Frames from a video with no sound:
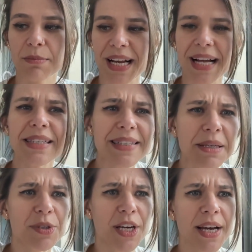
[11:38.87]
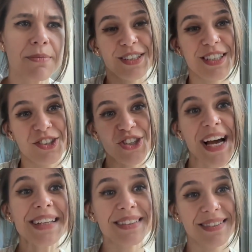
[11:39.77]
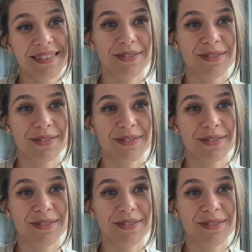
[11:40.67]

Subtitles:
But at the same time, the chat